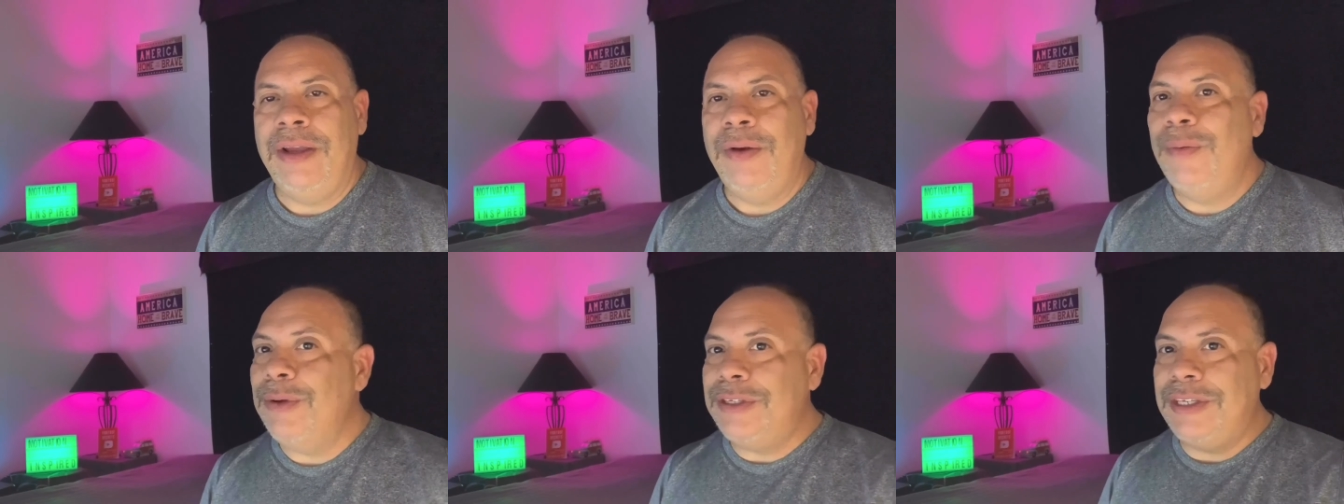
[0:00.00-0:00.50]

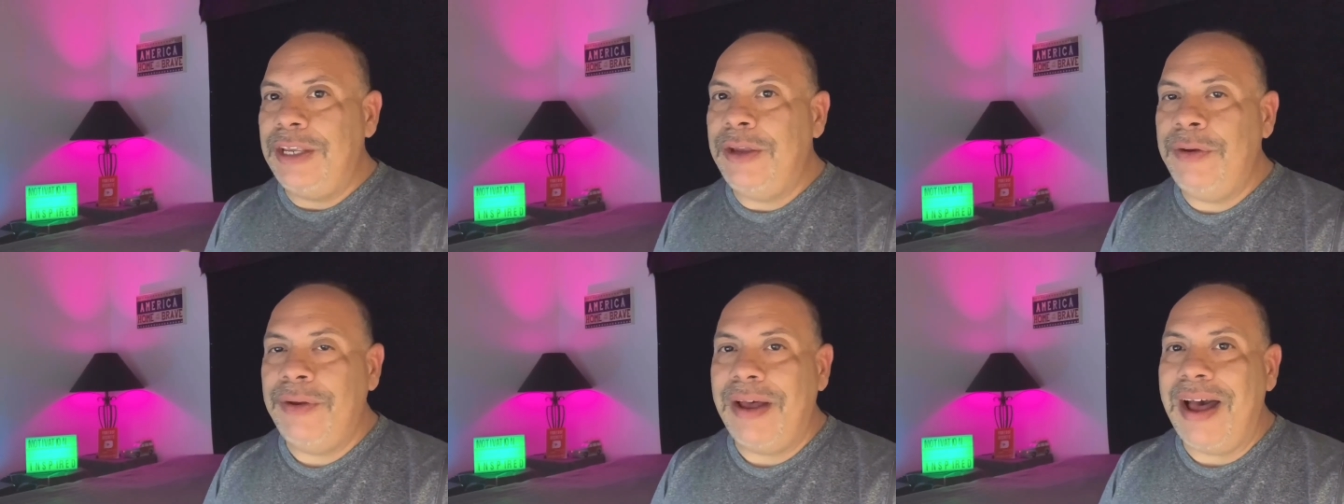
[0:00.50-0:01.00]
We'll see you
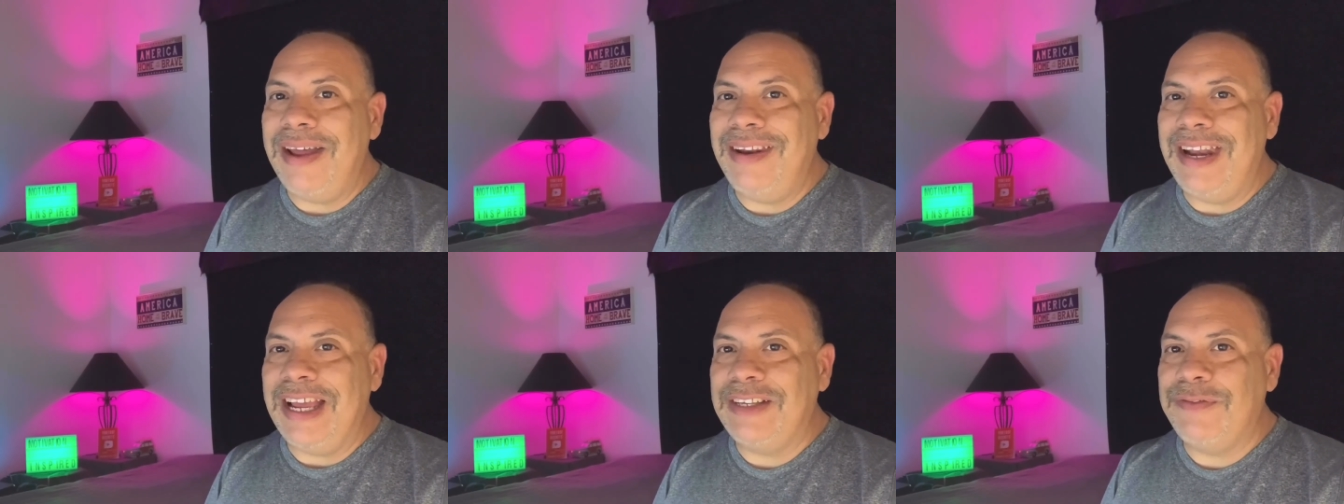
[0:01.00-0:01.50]
on the
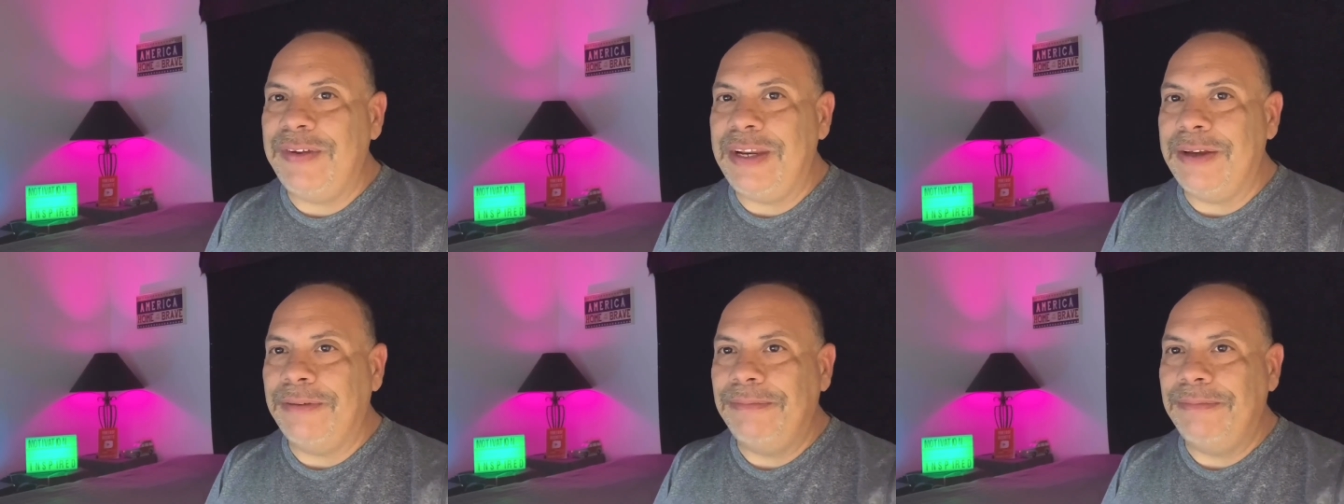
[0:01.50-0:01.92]
next video.